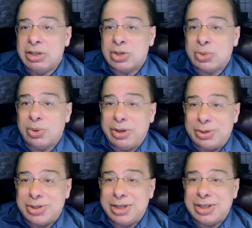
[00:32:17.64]
destroy
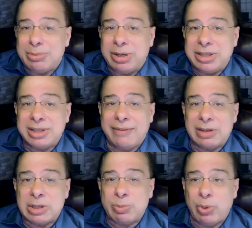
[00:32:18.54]
your system, I just have
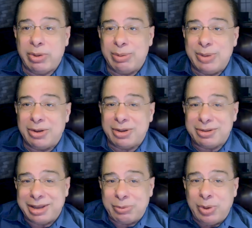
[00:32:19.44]
to spoil the
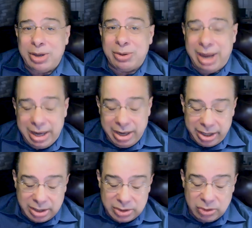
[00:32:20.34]
milk, like what your
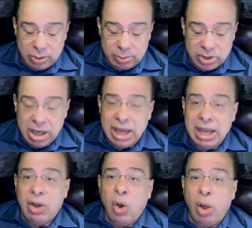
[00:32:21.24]
AI consumes.
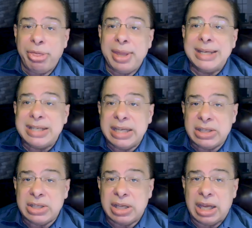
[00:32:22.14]

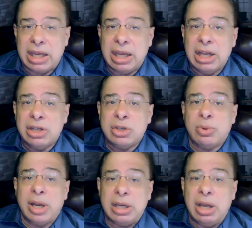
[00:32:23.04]
Authenticity.
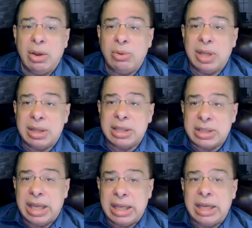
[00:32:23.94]
Do I know that
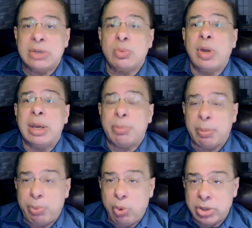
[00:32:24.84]
this data is what it
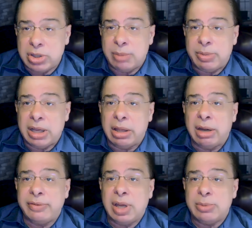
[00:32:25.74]
purports to be? A
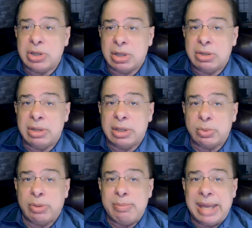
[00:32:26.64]
lot of times you can do
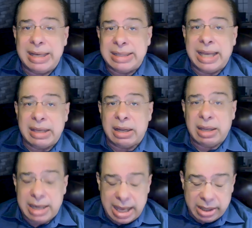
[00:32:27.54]
this with
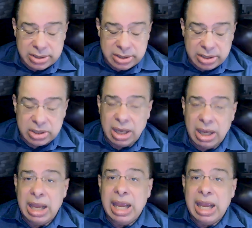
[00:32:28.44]
metadata analysis